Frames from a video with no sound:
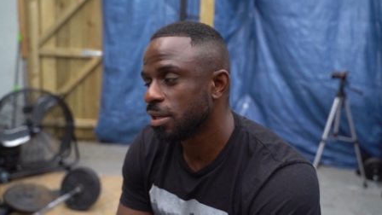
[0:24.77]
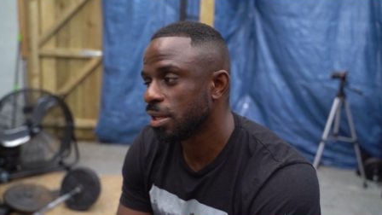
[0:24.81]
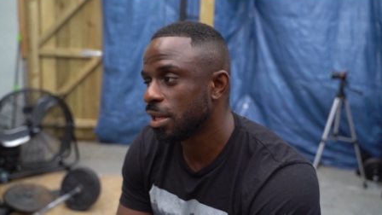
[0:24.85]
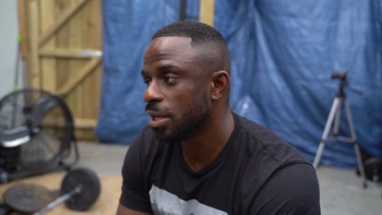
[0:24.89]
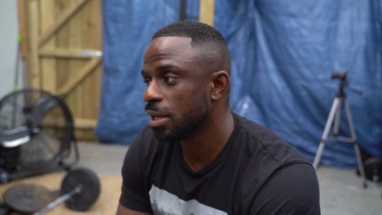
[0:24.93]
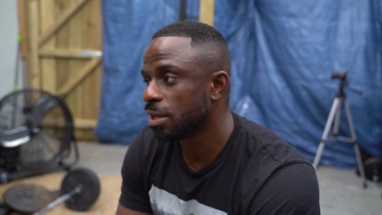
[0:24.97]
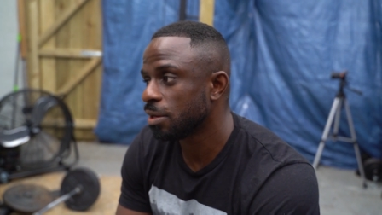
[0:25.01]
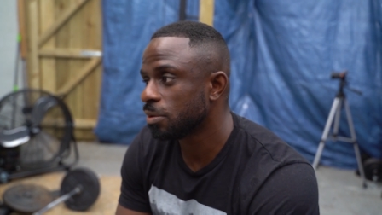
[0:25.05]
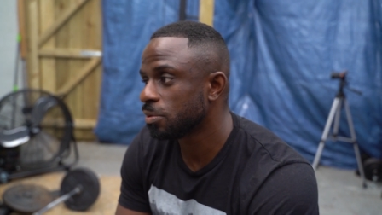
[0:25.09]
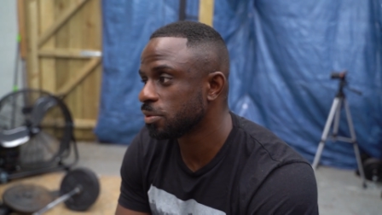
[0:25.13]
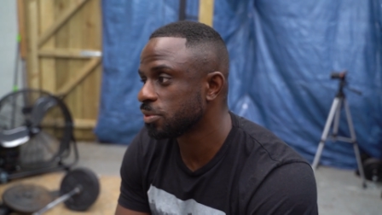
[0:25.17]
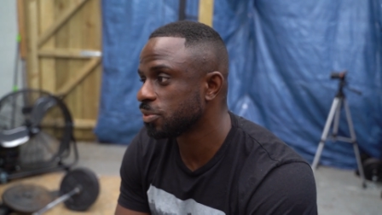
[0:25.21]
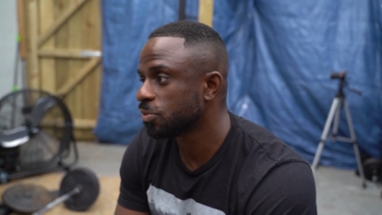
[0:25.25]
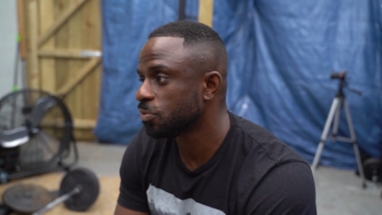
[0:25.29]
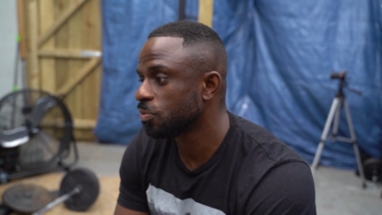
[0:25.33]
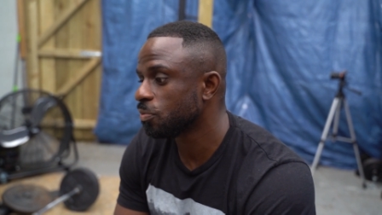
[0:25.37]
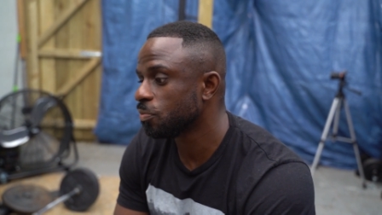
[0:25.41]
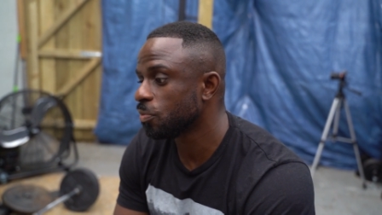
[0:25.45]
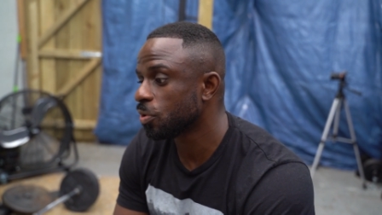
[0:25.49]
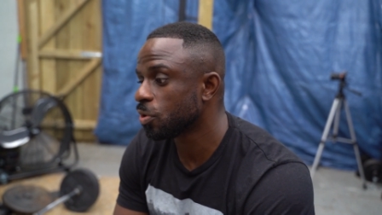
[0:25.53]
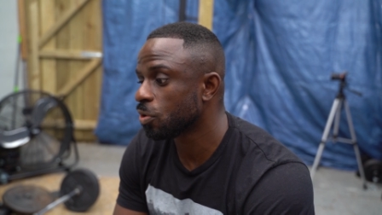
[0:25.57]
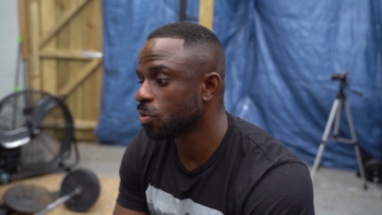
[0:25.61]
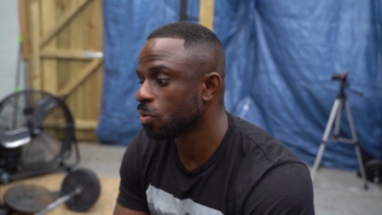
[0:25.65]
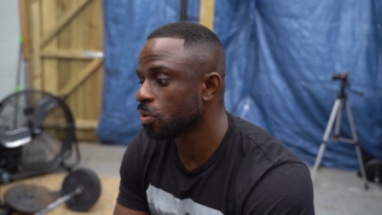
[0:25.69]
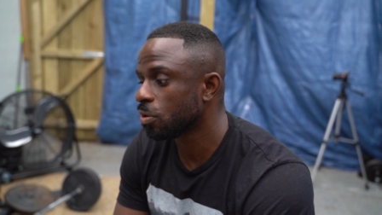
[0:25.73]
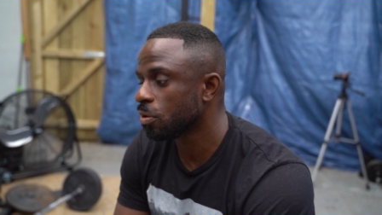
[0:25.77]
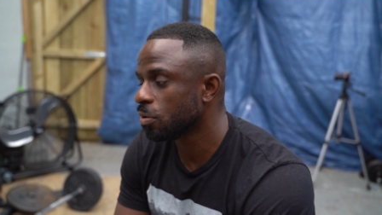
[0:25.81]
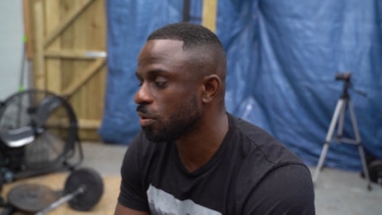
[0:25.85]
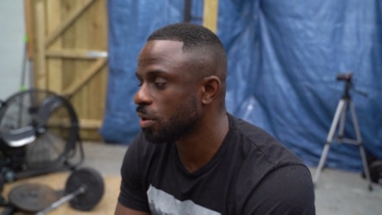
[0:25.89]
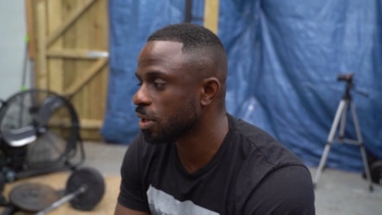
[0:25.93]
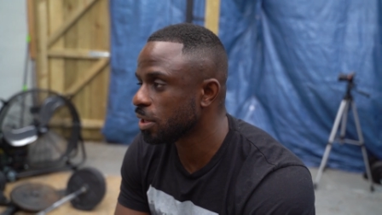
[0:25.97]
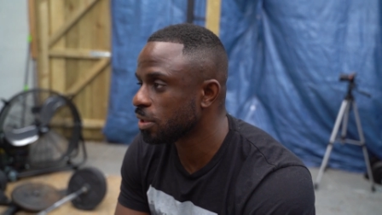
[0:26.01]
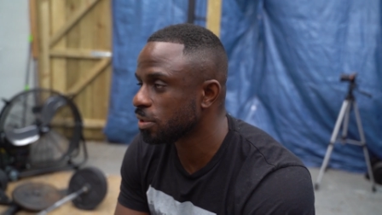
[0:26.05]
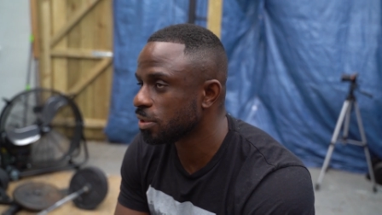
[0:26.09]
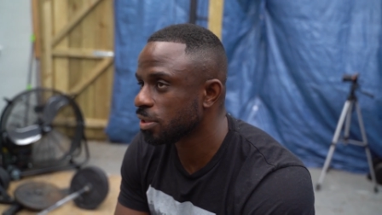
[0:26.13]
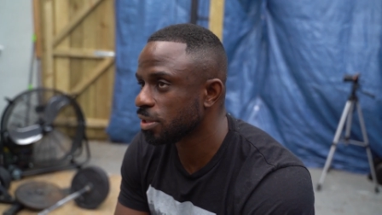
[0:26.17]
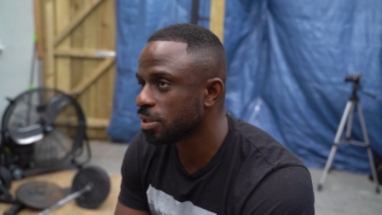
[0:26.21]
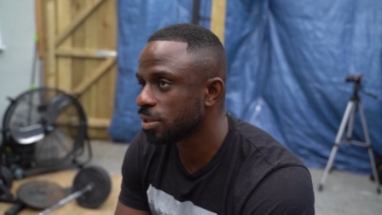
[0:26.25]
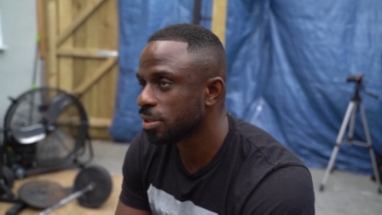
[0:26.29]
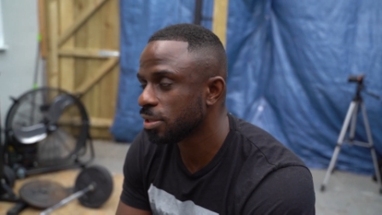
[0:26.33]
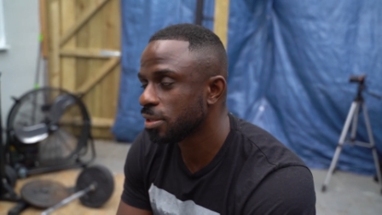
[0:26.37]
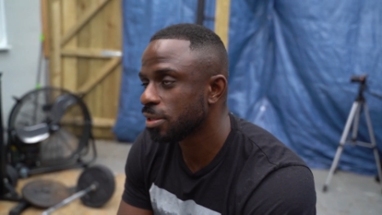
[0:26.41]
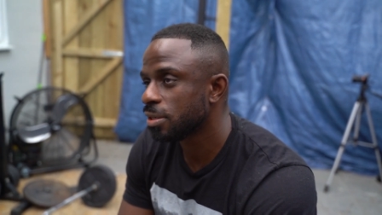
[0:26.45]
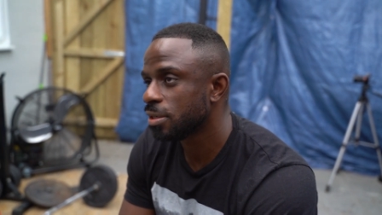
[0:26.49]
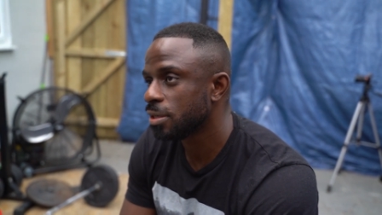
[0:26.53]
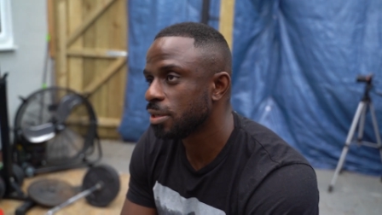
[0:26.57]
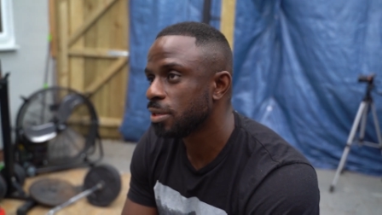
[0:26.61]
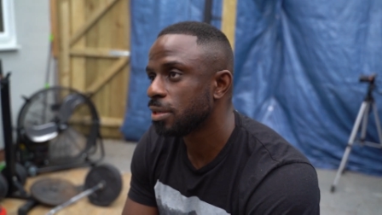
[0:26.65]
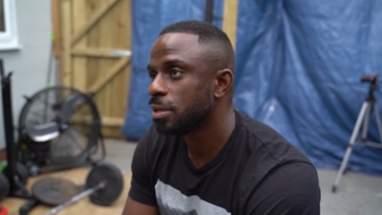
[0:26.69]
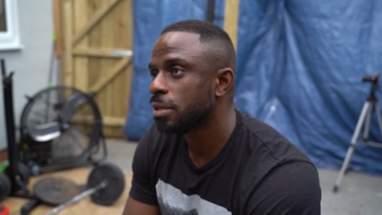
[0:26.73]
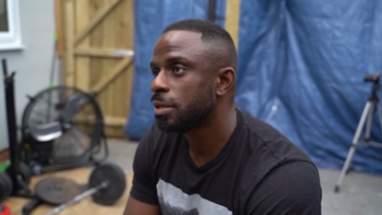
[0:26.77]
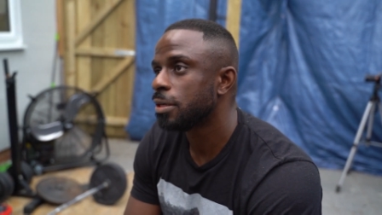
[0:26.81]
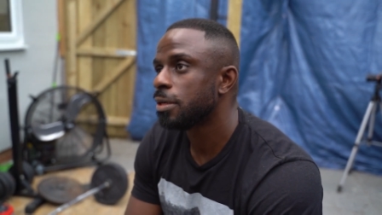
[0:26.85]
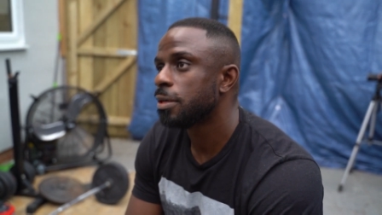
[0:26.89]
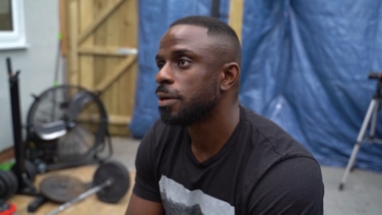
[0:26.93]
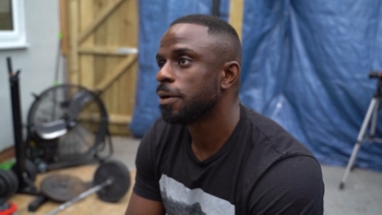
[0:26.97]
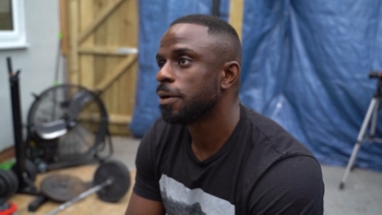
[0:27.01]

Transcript: Like I was, so people I was, just subscribe